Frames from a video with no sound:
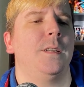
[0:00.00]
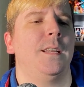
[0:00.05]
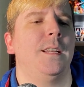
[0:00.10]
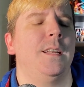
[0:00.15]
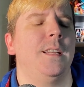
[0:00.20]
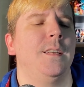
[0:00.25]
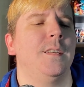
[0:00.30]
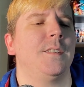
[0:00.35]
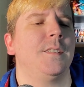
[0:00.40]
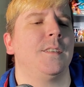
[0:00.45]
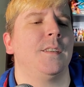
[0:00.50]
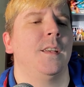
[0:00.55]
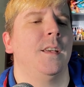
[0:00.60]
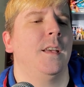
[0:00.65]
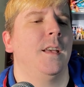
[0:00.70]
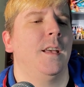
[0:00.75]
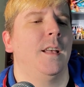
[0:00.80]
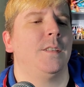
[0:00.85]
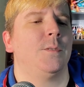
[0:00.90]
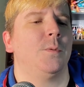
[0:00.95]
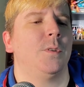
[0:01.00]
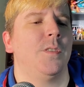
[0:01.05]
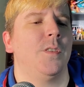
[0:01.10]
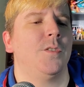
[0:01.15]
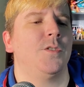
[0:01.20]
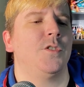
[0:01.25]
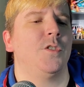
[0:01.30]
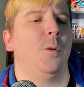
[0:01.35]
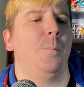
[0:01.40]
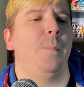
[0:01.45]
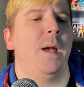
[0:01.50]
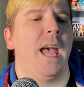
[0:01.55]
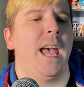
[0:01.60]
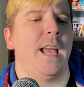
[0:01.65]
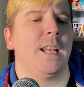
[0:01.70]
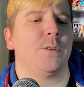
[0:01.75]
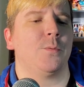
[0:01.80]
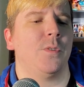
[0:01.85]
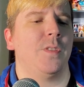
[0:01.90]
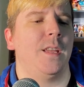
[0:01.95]
It's one of those little
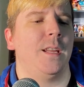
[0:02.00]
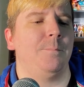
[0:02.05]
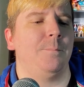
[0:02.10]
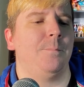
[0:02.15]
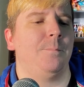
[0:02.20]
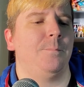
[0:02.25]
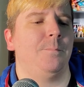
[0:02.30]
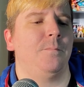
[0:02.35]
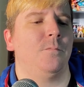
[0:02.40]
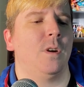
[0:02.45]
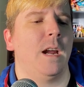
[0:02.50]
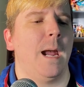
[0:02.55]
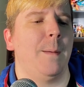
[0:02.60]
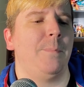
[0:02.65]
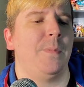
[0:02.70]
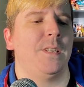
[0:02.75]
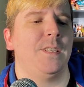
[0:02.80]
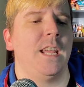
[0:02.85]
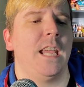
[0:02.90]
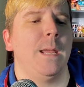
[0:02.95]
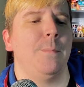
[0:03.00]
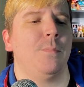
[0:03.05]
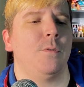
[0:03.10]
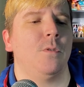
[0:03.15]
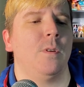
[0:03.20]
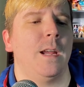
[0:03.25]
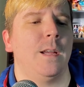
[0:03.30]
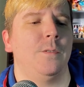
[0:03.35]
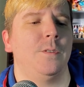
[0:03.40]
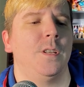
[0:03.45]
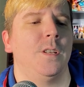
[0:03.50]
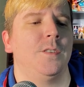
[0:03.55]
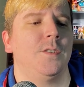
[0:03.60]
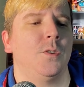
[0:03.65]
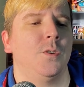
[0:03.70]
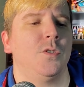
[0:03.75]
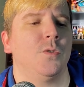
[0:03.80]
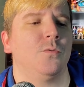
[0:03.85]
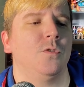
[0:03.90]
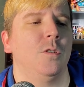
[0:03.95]
bags where they wrap the tape around it,
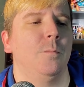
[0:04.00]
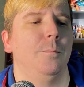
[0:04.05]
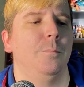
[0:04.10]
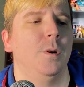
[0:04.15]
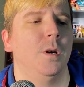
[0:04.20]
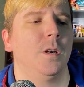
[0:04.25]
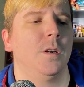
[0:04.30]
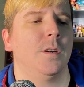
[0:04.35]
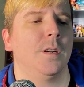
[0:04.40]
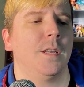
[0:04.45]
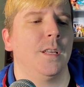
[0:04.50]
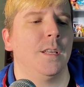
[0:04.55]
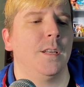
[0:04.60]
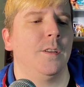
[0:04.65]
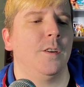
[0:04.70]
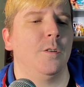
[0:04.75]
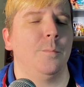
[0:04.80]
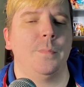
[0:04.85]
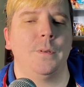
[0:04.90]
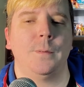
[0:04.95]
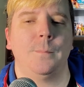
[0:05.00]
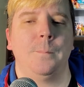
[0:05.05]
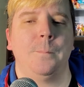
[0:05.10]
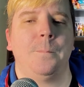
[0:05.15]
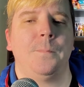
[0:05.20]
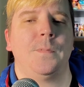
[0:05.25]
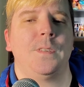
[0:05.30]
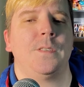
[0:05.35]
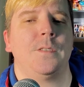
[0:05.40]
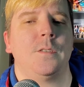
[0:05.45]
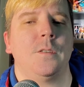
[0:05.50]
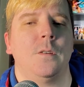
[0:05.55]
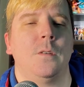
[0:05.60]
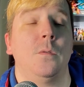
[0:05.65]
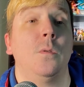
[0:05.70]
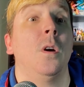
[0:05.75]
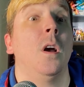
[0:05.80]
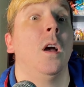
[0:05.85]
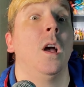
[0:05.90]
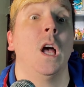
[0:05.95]
so it's a real booger to get open.
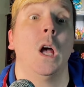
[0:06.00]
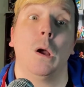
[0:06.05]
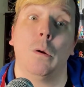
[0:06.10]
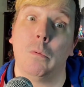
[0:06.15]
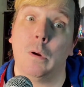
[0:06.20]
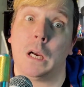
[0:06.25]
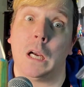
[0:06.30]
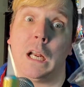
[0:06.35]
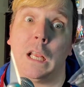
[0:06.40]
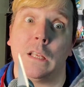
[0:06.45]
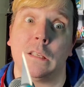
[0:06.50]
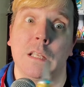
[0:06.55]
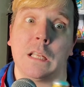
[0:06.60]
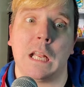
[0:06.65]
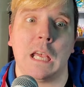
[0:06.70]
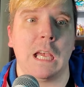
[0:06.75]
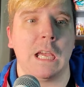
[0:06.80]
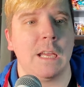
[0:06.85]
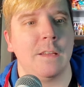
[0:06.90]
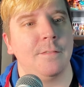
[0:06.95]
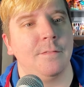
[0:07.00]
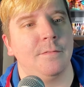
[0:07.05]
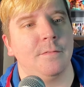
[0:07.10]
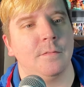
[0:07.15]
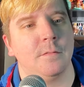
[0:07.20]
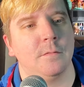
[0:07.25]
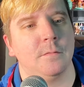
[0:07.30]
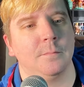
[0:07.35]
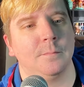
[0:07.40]
So we're going to use a knife.